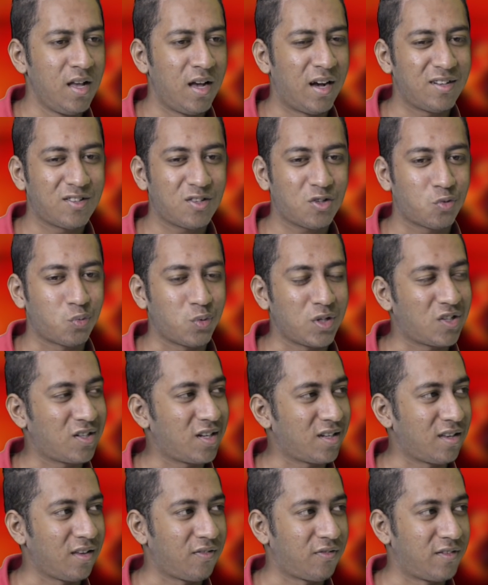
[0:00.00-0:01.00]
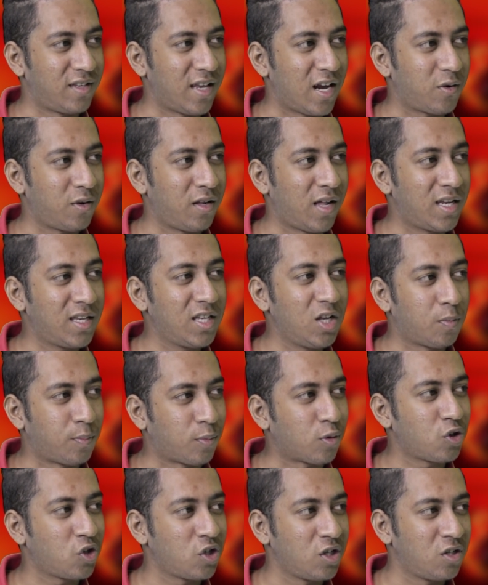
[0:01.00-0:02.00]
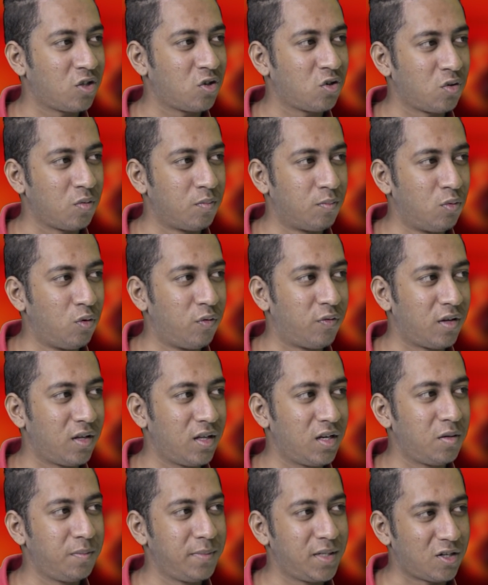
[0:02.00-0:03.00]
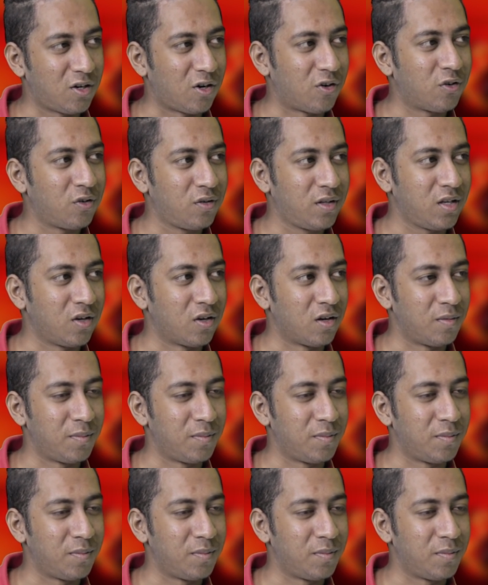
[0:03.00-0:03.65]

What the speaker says: I just wish that if Daryl had the opportunity to move a little bit earlier,